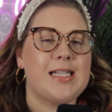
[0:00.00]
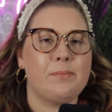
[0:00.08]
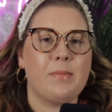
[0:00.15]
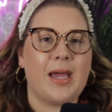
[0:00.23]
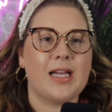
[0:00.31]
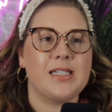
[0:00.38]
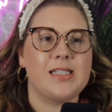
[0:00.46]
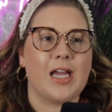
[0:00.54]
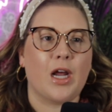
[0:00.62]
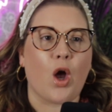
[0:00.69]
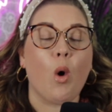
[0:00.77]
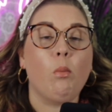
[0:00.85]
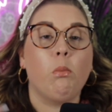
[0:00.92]

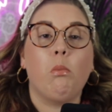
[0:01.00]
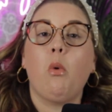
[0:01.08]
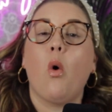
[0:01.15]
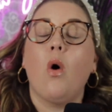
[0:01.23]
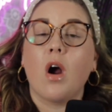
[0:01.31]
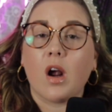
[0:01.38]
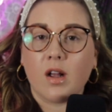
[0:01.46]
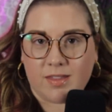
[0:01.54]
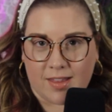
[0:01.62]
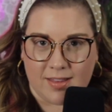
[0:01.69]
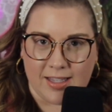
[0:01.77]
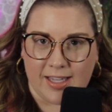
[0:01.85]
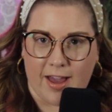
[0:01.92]
demanding more
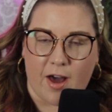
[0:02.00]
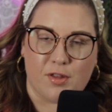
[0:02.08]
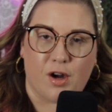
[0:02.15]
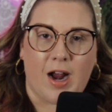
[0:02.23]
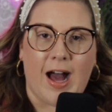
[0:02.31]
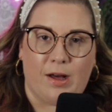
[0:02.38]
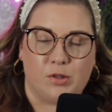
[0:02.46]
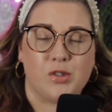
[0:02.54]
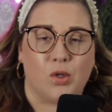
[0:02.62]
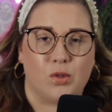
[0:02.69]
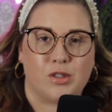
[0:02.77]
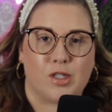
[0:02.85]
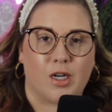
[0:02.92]
than the other
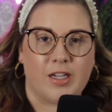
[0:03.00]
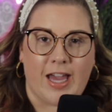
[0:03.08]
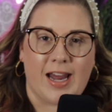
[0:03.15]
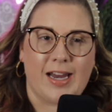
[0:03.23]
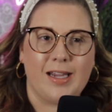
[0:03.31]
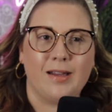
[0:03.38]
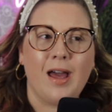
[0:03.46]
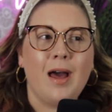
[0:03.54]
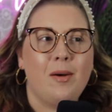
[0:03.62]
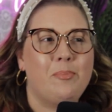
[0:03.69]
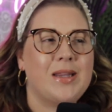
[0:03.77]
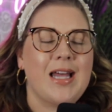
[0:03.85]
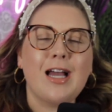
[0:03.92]
households are getting,
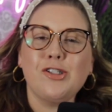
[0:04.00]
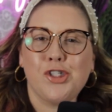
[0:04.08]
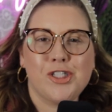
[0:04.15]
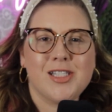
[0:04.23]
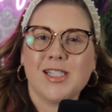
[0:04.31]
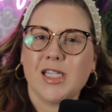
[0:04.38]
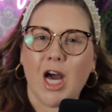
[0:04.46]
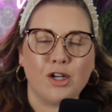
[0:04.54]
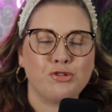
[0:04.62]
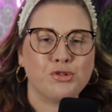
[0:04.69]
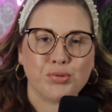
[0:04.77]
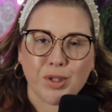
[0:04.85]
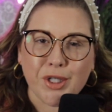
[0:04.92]
but that's just not
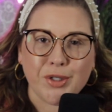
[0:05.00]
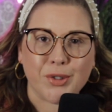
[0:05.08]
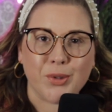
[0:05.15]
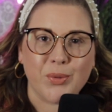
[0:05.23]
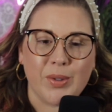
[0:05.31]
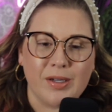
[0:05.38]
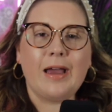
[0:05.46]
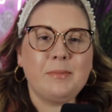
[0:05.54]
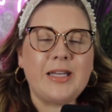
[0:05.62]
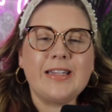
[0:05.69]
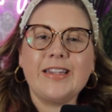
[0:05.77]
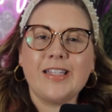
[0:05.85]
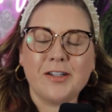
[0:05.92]
true. I
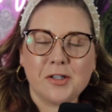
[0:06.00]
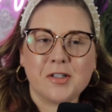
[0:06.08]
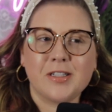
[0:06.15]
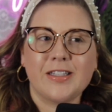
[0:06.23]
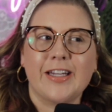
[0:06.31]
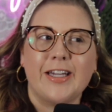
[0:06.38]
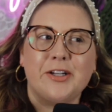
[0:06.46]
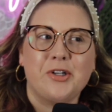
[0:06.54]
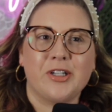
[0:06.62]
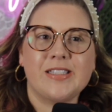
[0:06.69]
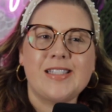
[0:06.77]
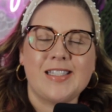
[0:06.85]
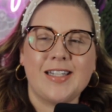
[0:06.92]
mean, literally,
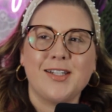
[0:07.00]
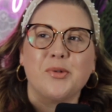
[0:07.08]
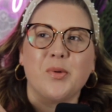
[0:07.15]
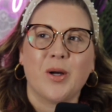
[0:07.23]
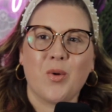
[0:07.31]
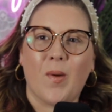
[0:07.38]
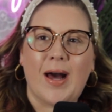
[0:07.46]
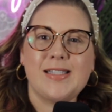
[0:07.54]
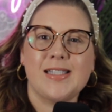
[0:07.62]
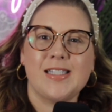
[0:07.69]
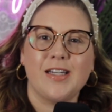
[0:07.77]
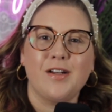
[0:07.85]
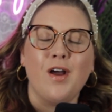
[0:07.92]
Christine
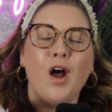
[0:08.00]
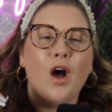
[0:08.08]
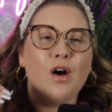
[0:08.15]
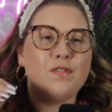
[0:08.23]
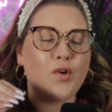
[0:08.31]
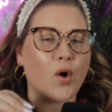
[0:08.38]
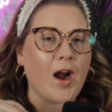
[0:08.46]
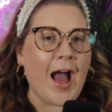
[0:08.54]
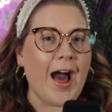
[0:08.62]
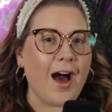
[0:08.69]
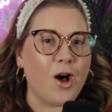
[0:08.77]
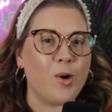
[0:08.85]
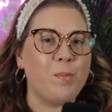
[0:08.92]
requested for
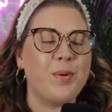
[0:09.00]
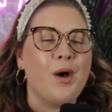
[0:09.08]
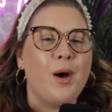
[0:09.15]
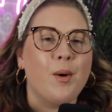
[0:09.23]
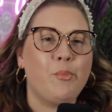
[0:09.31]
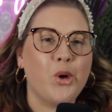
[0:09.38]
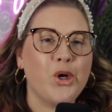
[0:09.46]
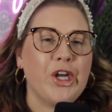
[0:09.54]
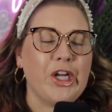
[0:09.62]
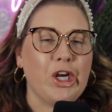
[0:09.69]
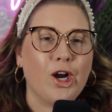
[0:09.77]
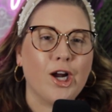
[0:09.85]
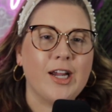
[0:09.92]
help
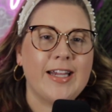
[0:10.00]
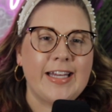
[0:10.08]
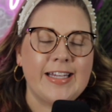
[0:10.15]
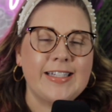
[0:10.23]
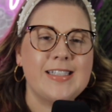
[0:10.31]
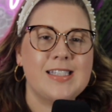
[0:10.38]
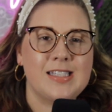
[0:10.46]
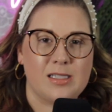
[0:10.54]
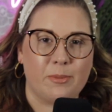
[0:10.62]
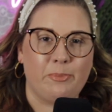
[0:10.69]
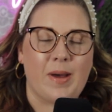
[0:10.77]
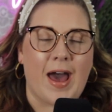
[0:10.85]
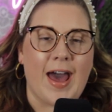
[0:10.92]
putting her kids to
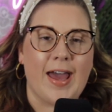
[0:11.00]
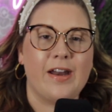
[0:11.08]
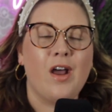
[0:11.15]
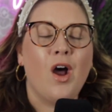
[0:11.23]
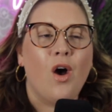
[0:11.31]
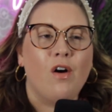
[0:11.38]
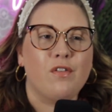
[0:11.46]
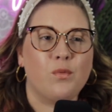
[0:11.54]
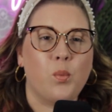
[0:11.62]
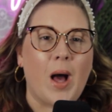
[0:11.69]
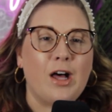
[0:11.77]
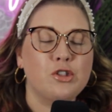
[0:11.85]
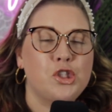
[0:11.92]
bed
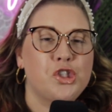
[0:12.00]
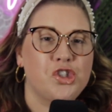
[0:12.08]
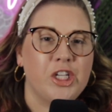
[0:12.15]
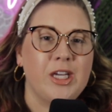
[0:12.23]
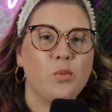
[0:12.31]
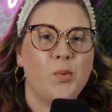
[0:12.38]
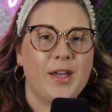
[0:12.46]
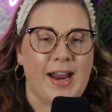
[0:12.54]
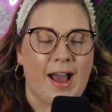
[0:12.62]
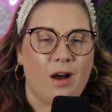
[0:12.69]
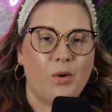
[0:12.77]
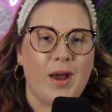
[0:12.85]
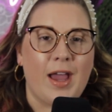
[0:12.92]
while she went
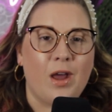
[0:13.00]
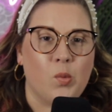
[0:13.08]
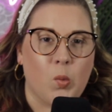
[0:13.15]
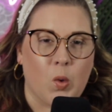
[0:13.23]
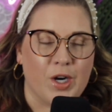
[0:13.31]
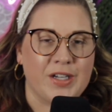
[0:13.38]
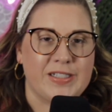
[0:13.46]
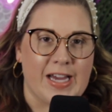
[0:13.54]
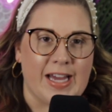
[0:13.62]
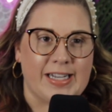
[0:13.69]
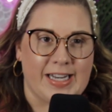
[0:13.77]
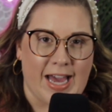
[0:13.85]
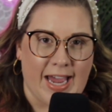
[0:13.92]
out and worked
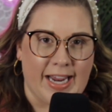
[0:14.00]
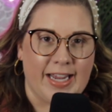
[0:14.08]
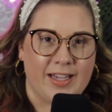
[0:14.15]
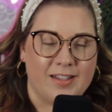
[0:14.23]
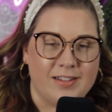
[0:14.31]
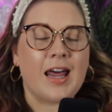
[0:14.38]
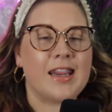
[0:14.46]
at night.